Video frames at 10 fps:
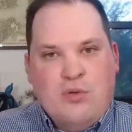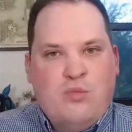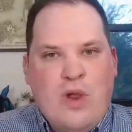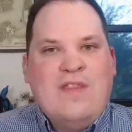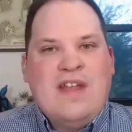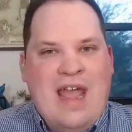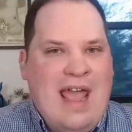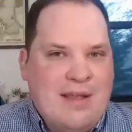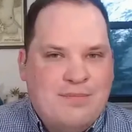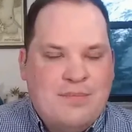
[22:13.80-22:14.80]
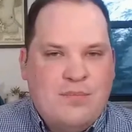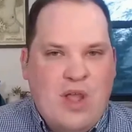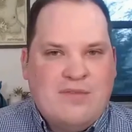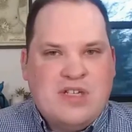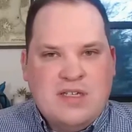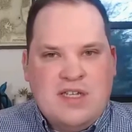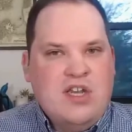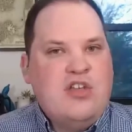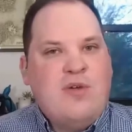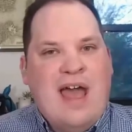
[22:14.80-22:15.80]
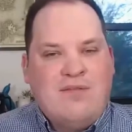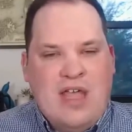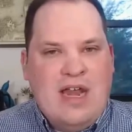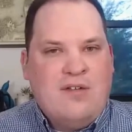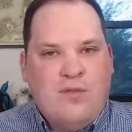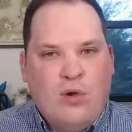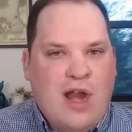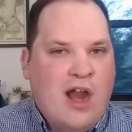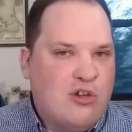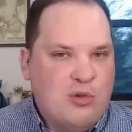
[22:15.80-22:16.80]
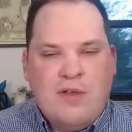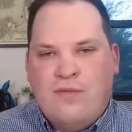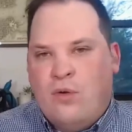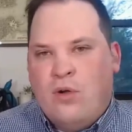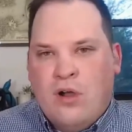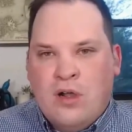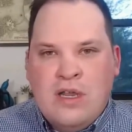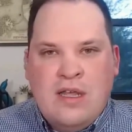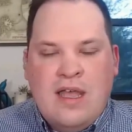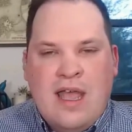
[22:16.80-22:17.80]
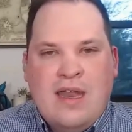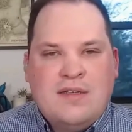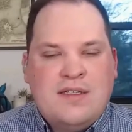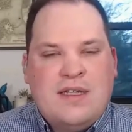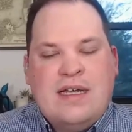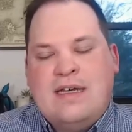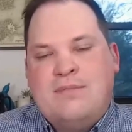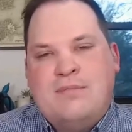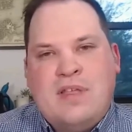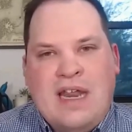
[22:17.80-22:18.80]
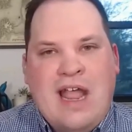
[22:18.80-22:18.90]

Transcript: is going to win the day. We have to continue advocating for and arguing for and um,